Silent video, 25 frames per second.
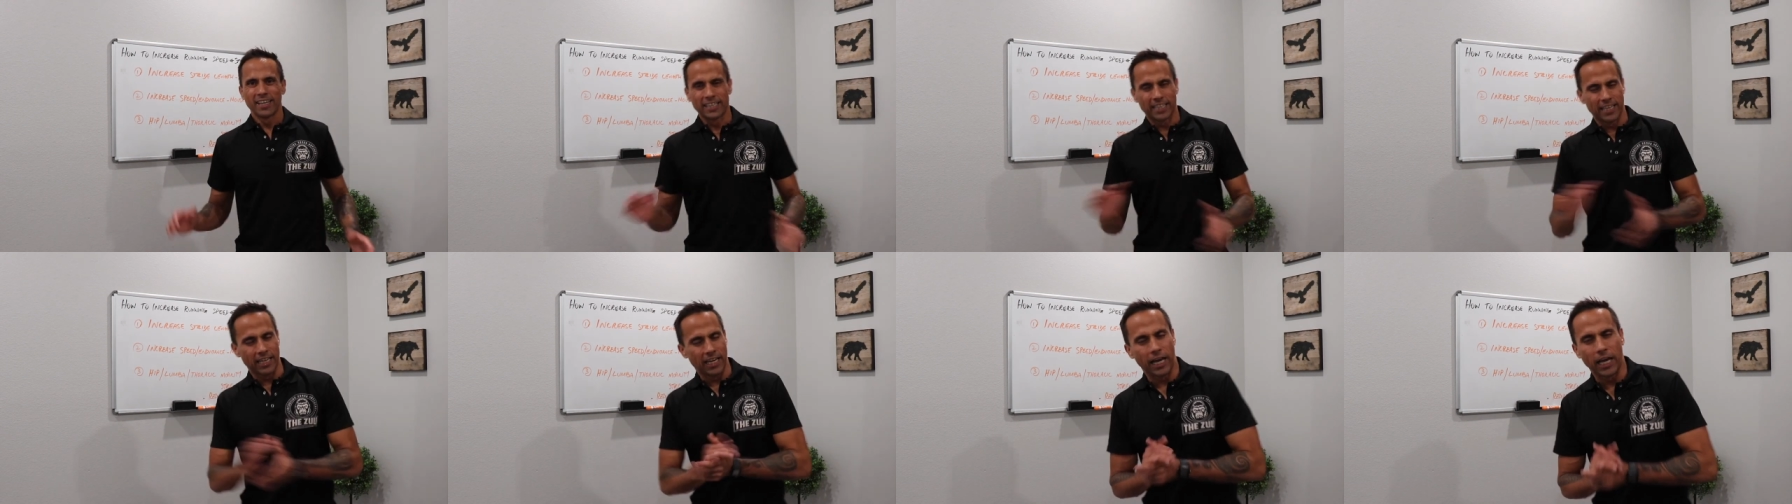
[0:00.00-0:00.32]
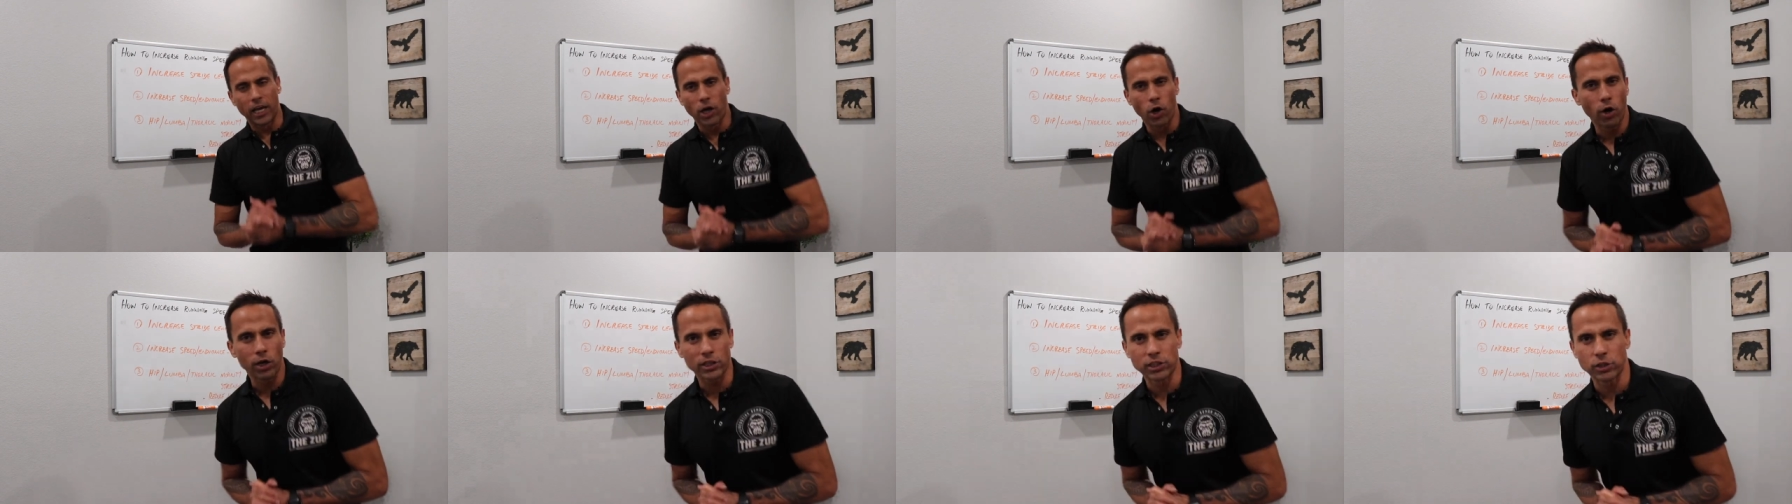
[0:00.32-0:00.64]

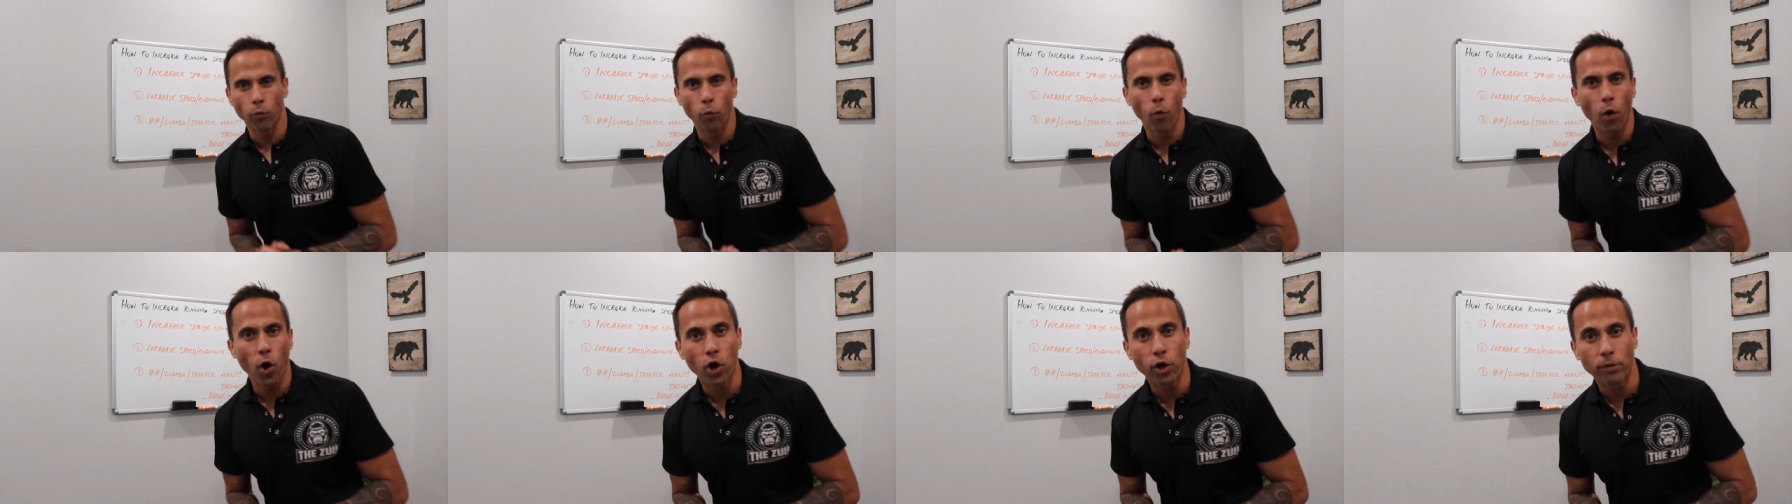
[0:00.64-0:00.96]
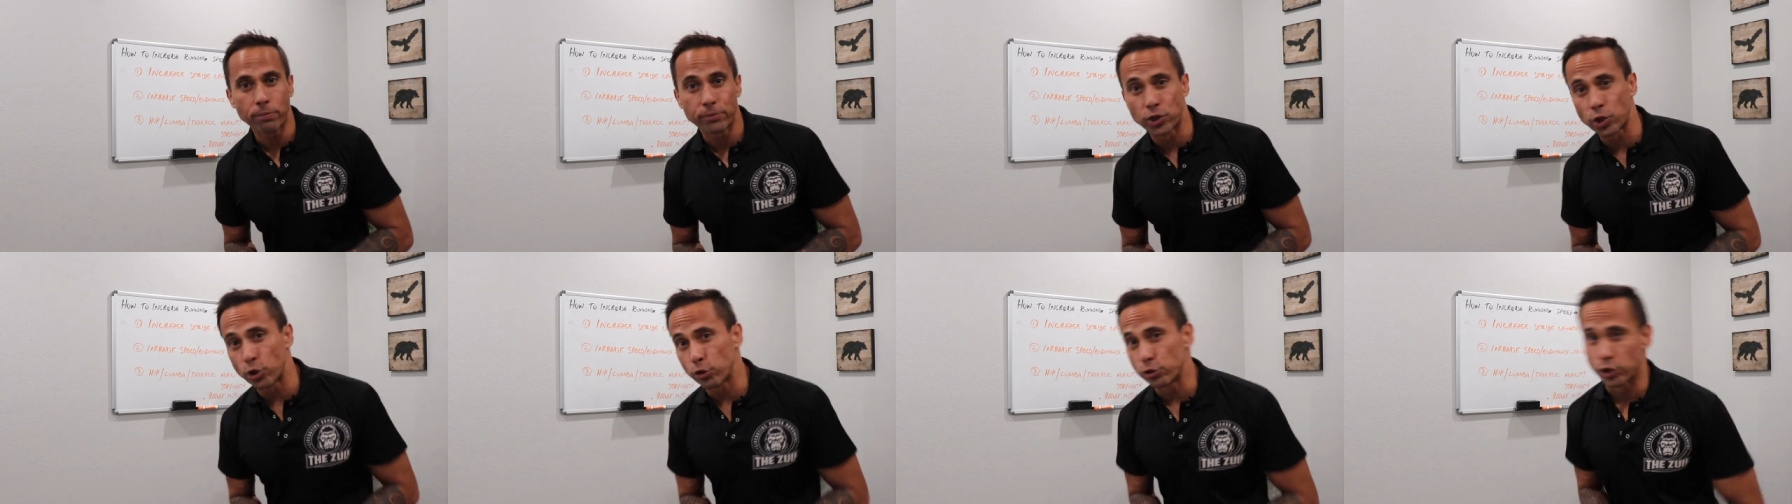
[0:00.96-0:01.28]
G'day guys and
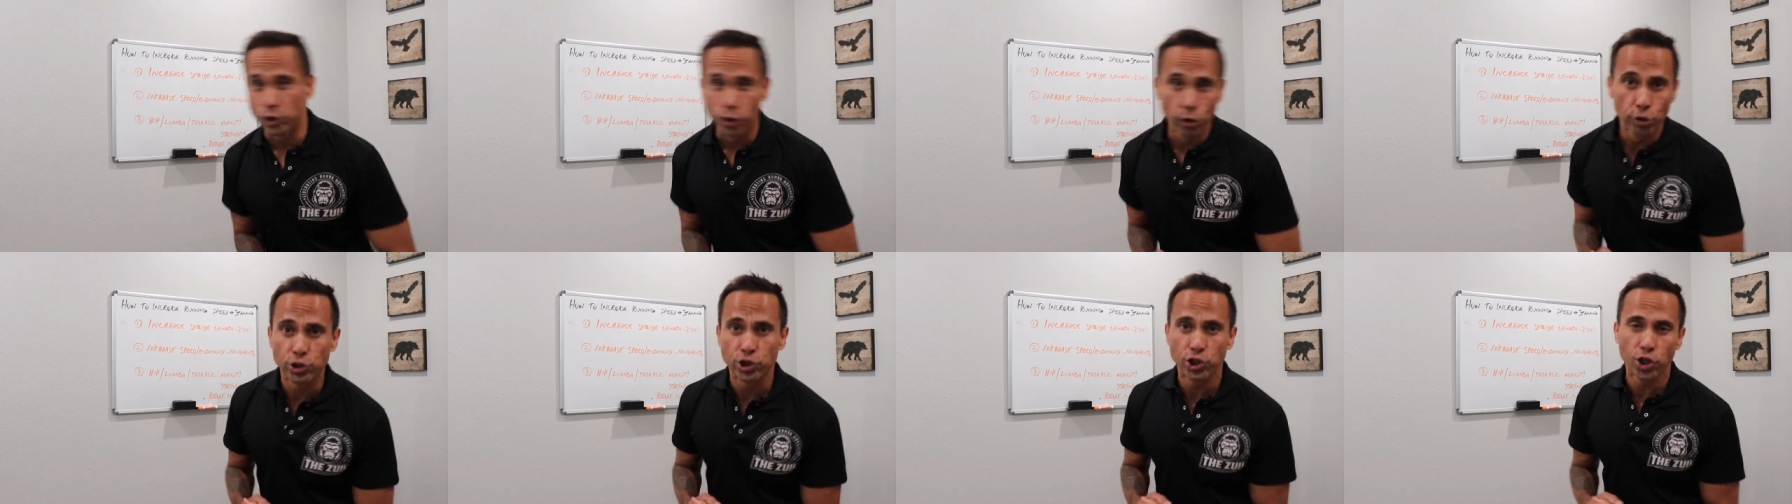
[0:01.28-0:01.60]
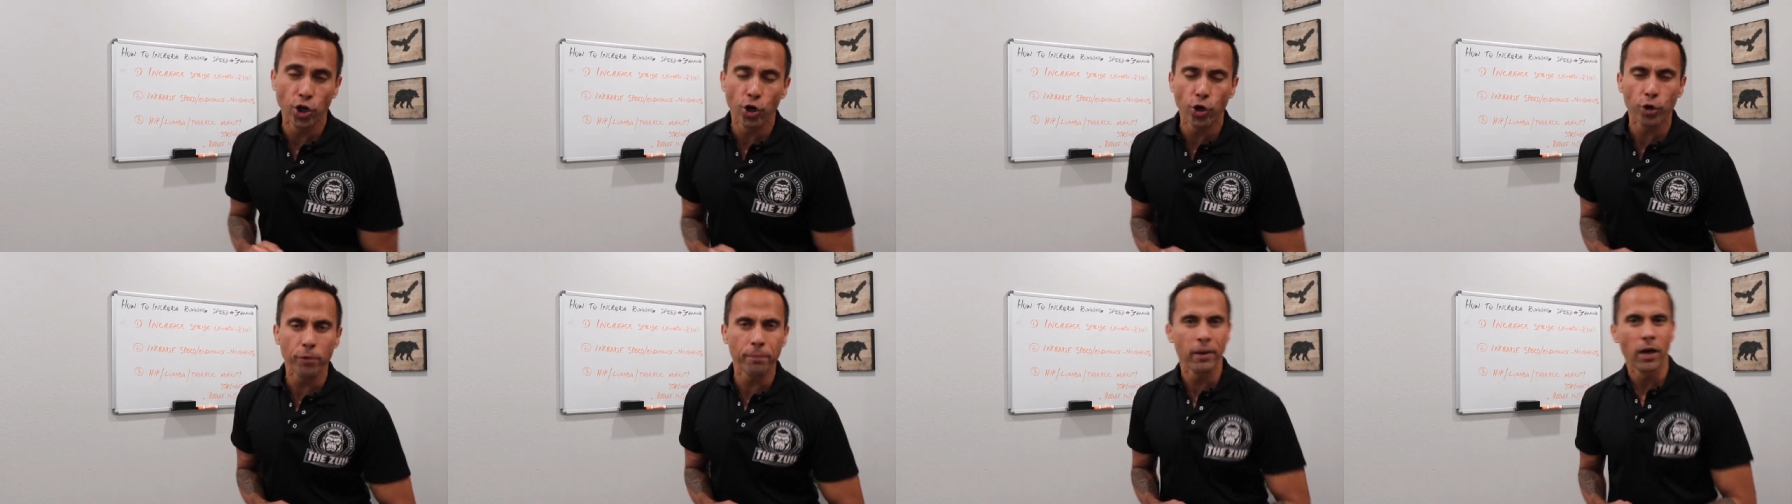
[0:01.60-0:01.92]
welcome to
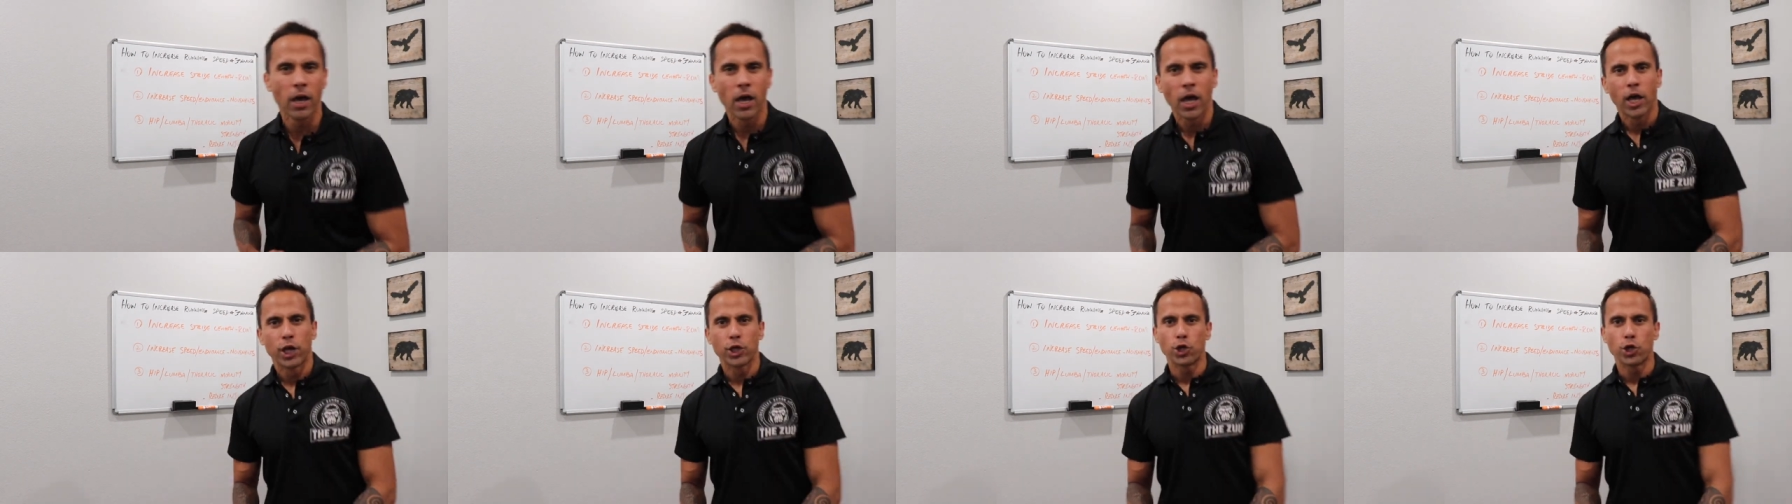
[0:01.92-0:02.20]
ZUUtube,